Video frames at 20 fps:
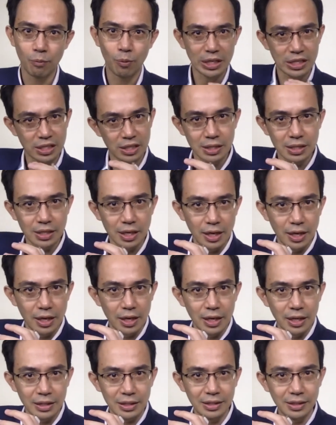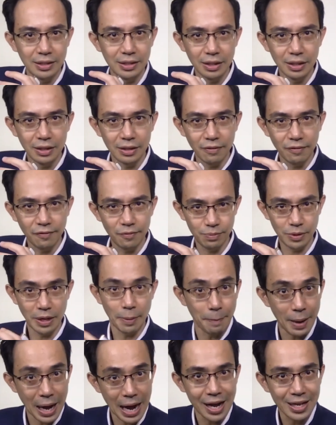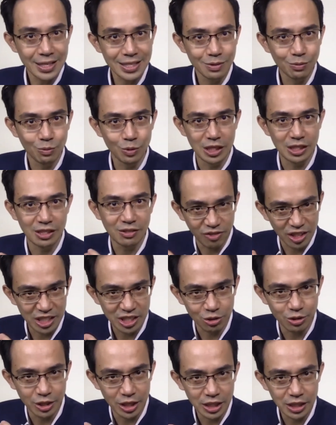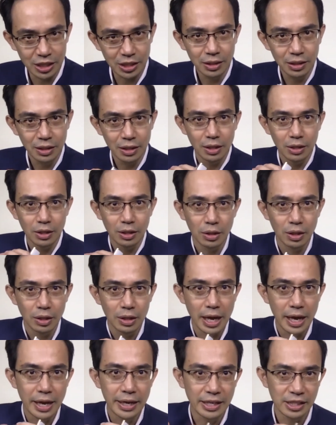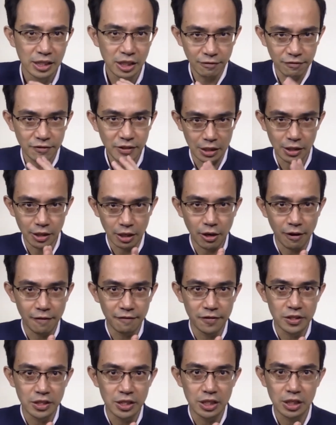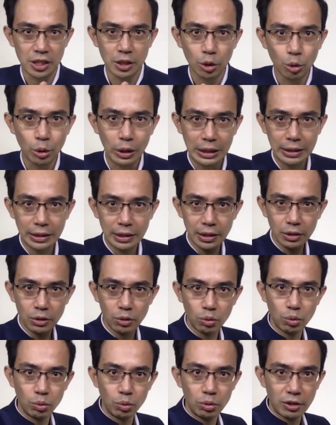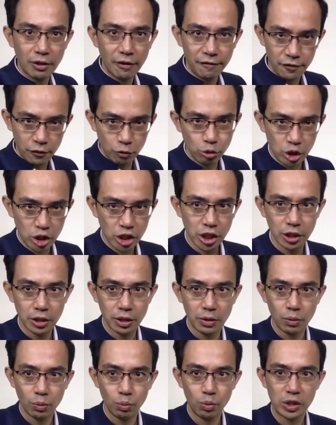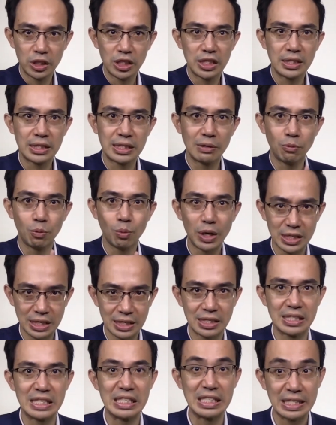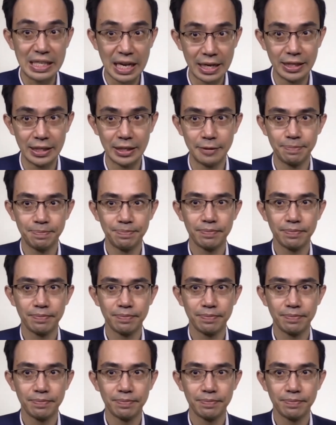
what's the past, which is frustration, and I shifted the conversation quickly to the future, which is what's desired.